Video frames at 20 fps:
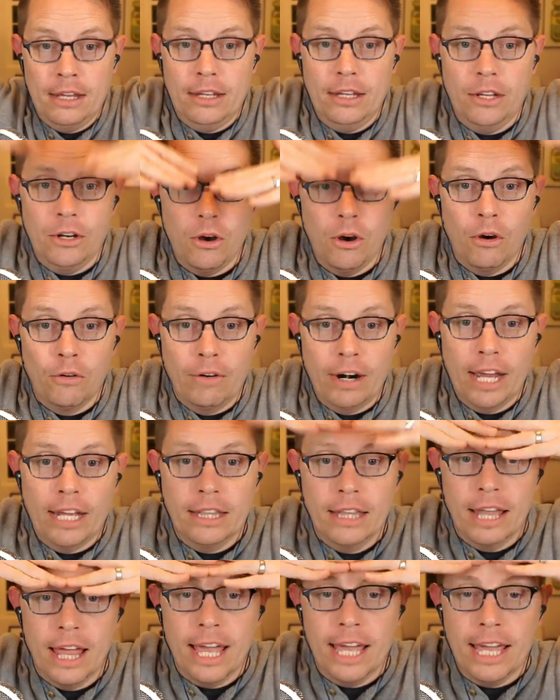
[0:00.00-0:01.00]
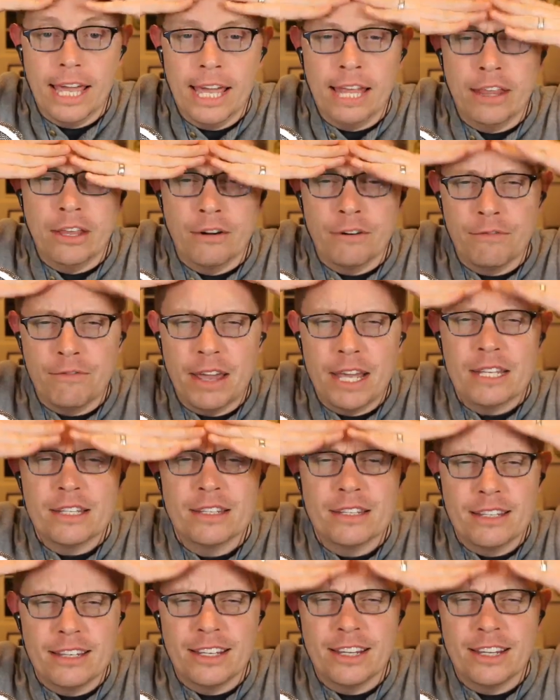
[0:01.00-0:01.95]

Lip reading: overhead light, and their face,